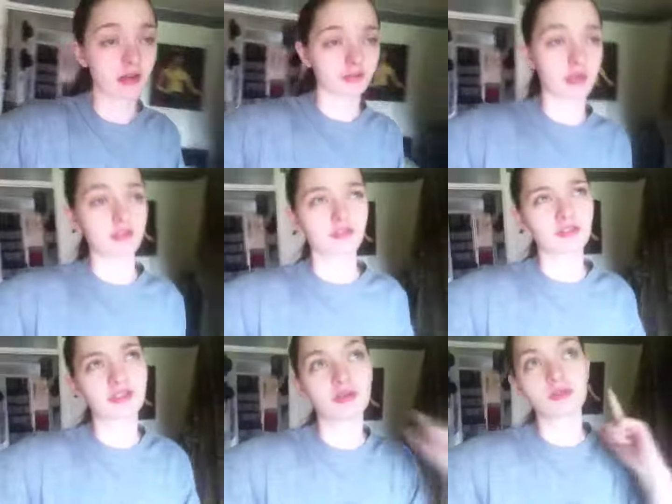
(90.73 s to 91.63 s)
I do it
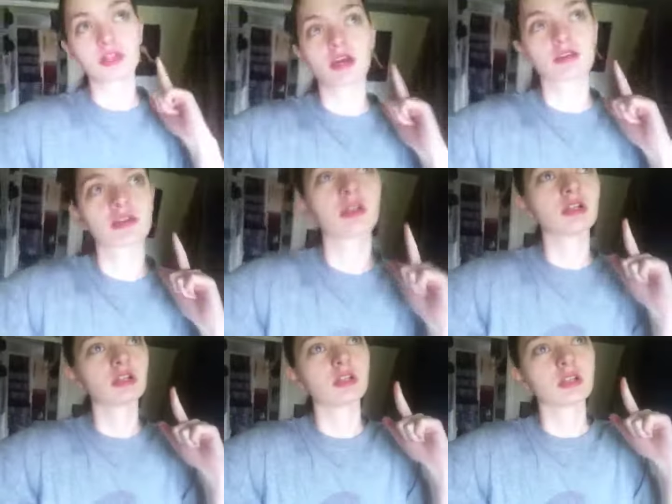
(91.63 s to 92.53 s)
Tuesdays,
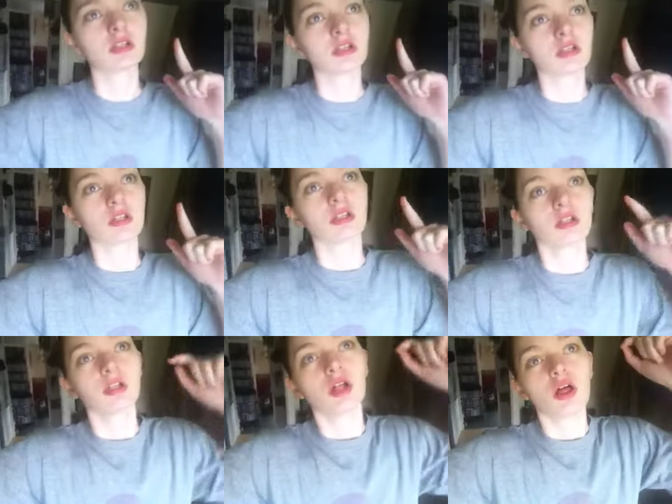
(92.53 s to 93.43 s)

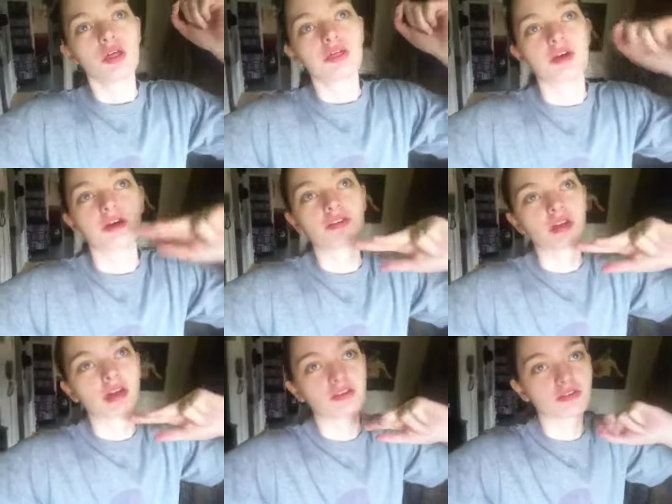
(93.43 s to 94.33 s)

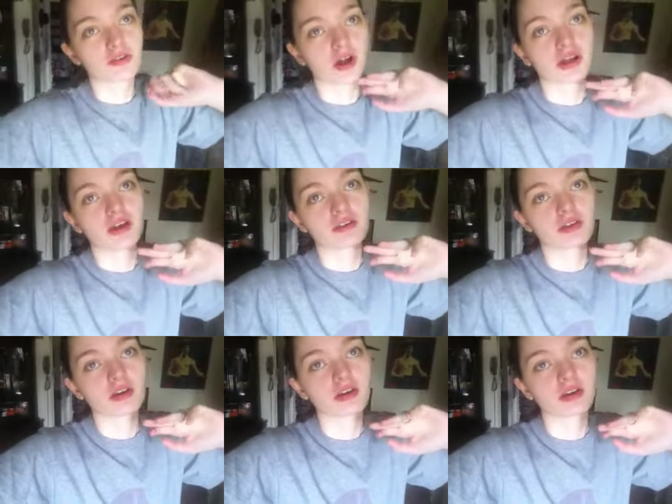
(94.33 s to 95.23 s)
Thursdays, Fridays,
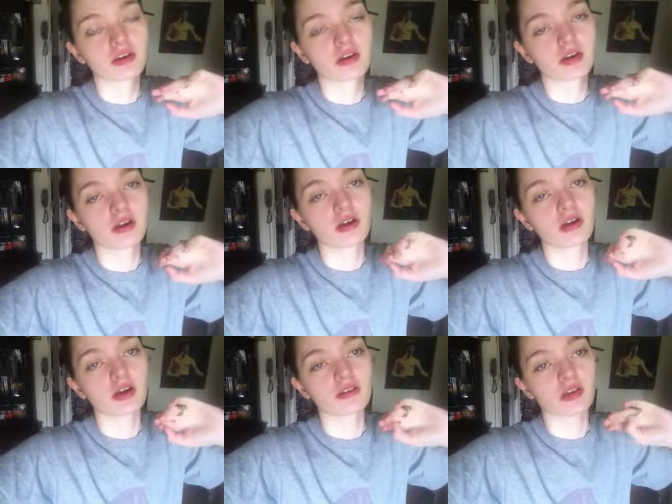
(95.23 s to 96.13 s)

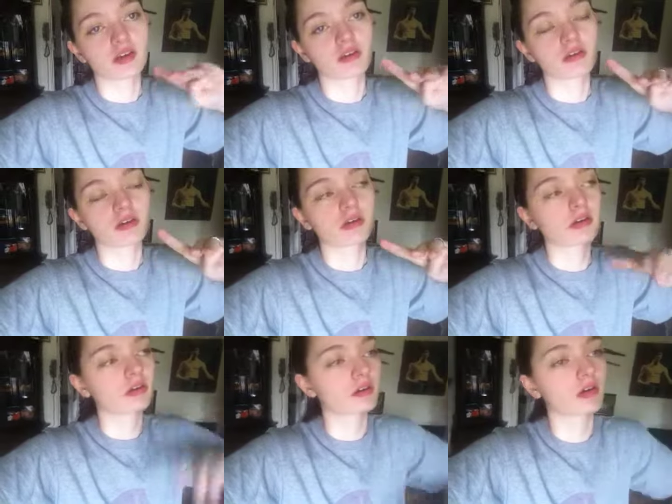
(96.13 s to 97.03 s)
and Saturdays.
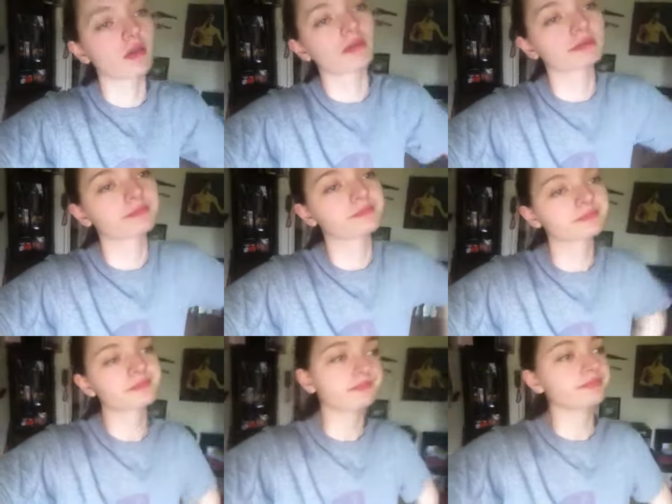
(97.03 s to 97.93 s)
So,
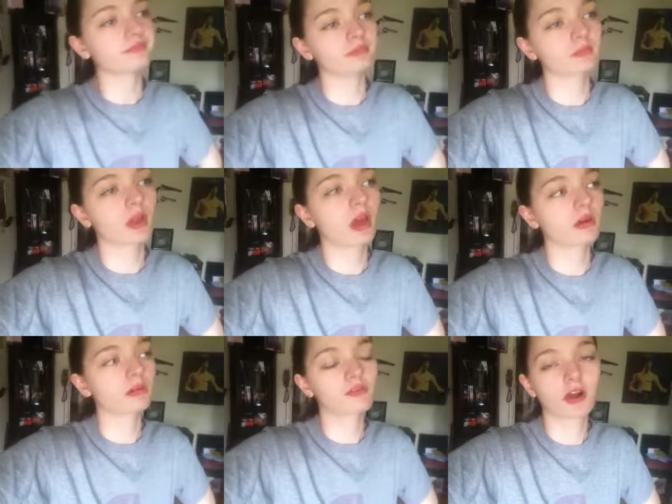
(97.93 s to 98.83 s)
yeah,
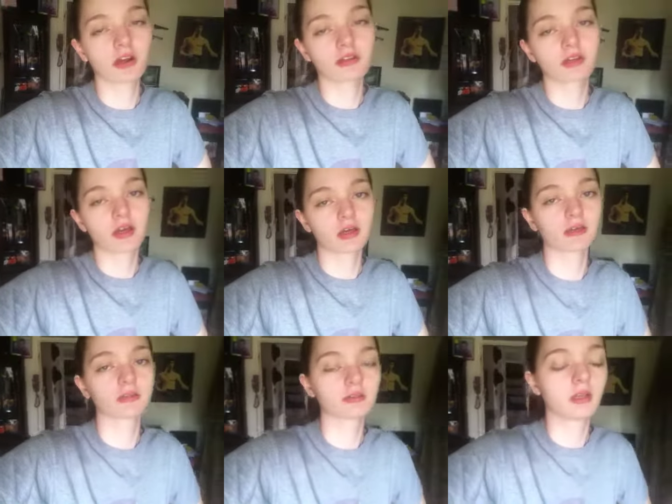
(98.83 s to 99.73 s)
it's Friday today.
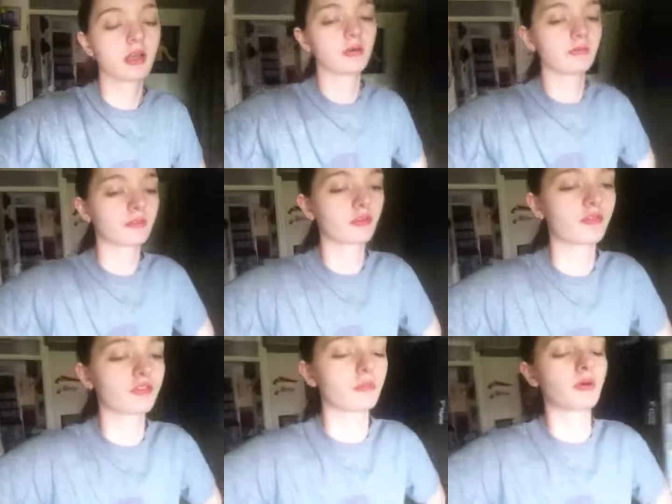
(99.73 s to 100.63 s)
Um, so
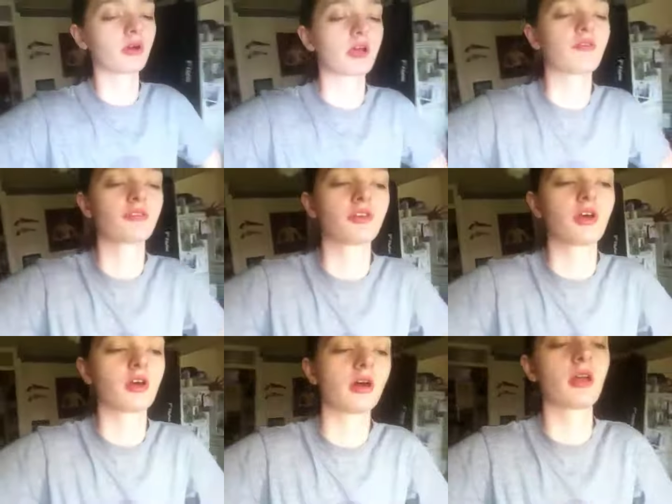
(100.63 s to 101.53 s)
I've done my workout for
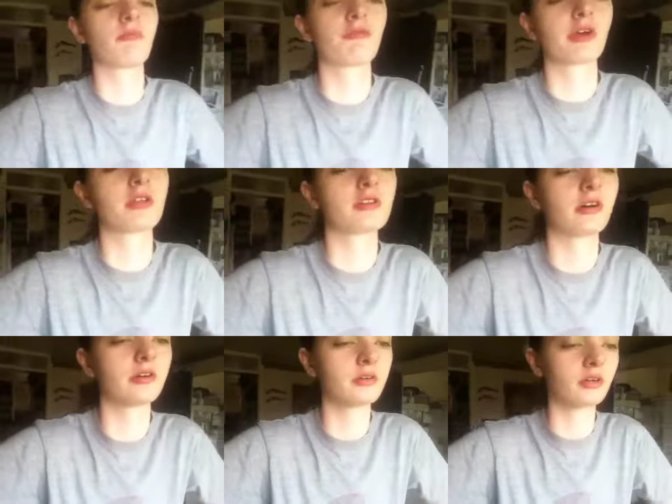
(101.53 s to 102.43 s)
today and I'm freaking
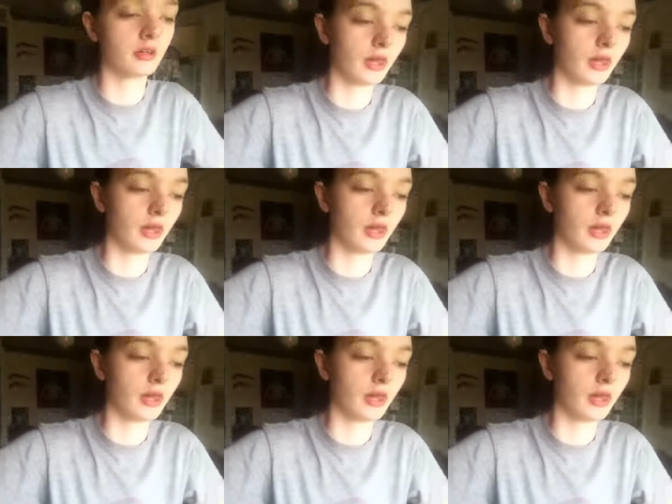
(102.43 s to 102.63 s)
tired.